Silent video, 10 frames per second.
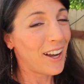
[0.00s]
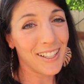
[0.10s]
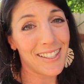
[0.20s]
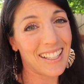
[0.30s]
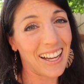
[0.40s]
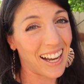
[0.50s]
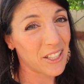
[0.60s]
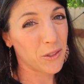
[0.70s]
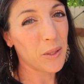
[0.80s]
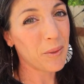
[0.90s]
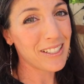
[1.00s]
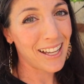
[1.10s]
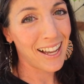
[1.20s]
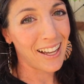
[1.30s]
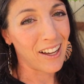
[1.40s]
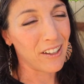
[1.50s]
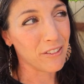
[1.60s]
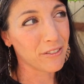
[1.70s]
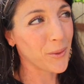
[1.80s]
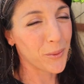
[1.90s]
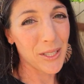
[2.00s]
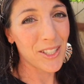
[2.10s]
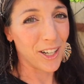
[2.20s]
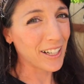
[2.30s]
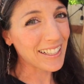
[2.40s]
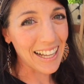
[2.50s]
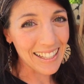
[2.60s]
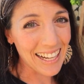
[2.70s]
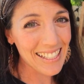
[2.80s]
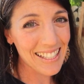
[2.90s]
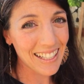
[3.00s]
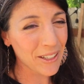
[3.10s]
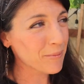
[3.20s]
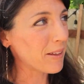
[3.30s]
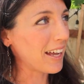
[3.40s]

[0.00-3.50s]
honestly, I dream one day of restarting that legacy,